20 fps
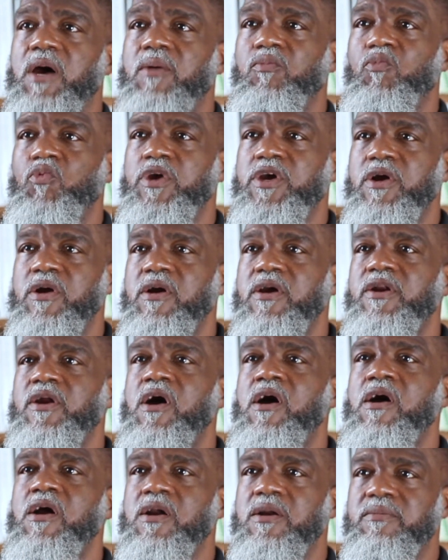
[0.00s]
We are an
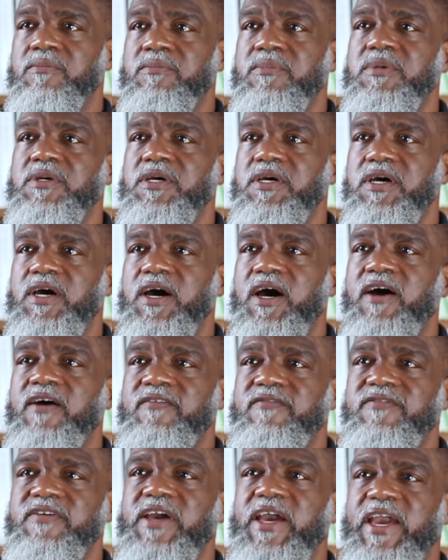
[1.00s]
arm of
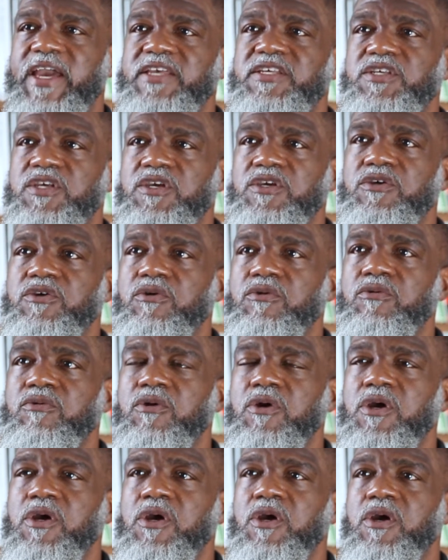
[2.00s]
ACU.
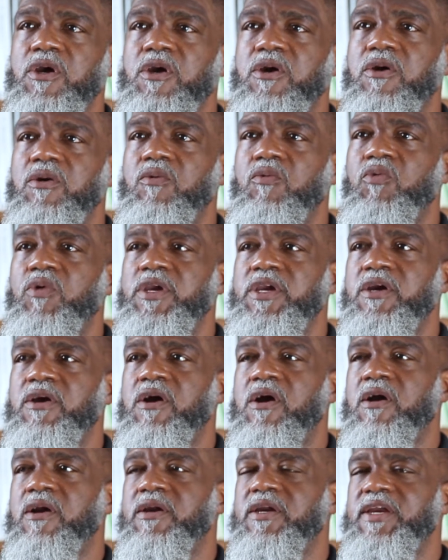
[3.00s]
We
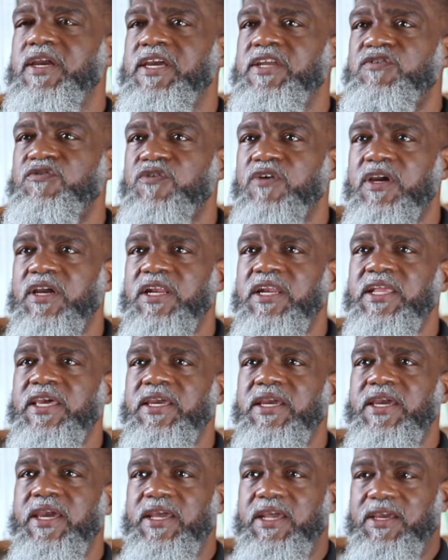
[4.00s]
are
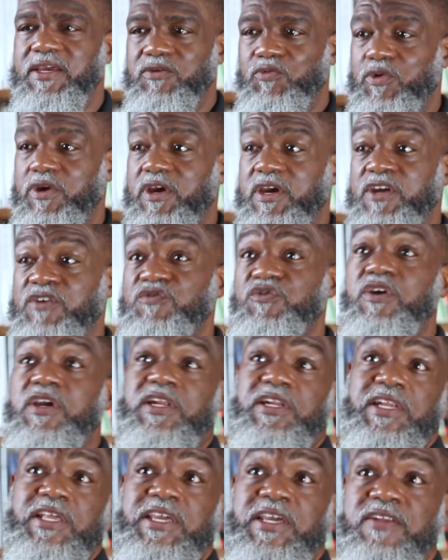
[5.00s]

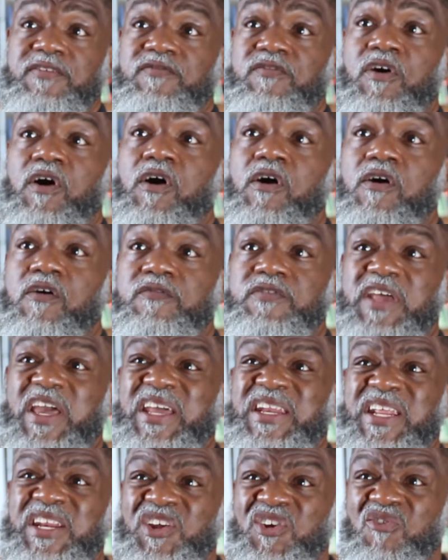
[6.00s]
intricately involved
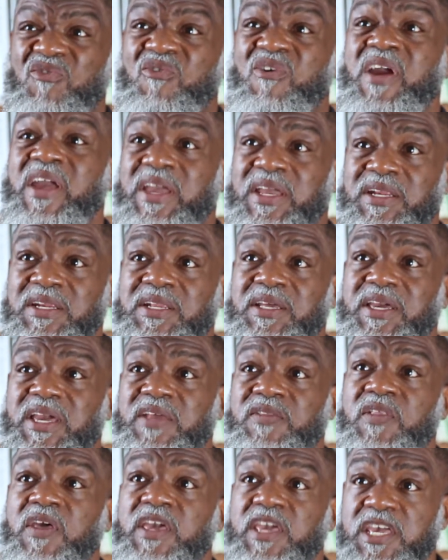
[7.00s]
and ingrained
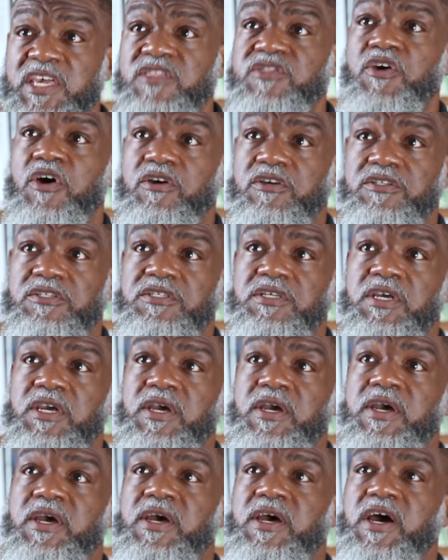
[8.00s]
in the ethos
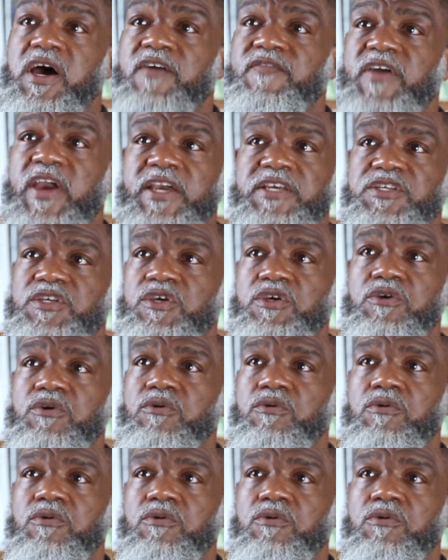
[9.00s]
of ACU.